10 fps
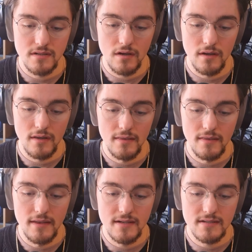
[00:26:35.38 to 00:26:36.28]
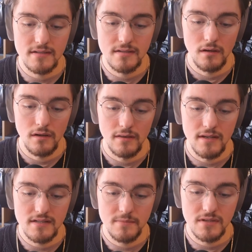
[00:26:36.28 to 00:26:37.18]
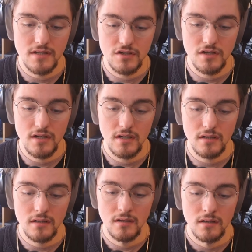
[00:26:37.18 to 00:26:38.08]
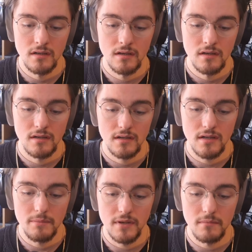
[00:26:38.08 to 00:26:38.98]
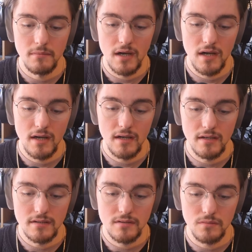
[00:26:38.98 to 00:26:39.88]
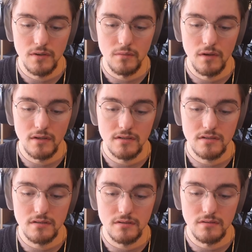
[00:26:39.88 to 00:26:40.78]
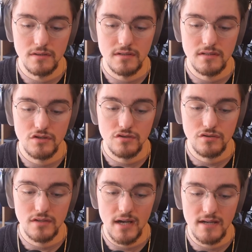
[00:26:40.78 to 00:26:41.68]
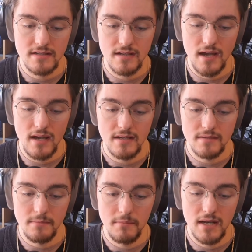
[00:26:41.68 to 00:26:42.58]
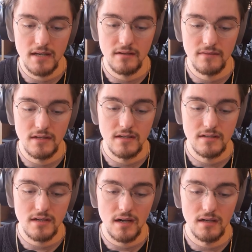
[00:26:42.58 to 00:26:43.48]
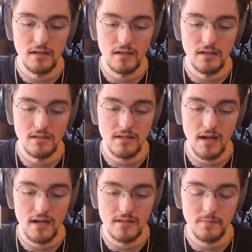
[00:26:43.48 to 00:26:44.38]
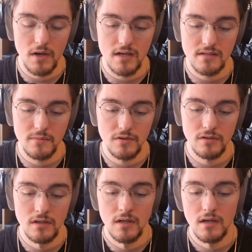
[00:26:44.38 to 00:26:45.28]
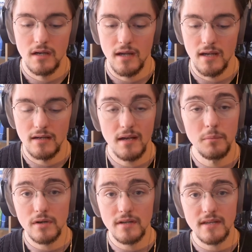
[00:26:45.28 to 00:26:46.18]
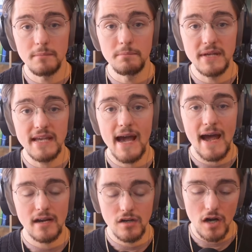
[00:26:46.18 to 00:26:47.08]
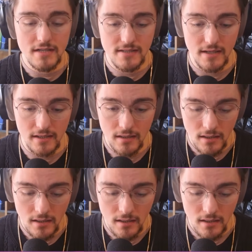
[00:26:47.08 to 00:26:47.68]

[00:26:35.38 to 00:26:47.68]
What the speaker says: on this positioning. Keep in mind, we want to test as many of these ideas as possible. And importantly, be agnostic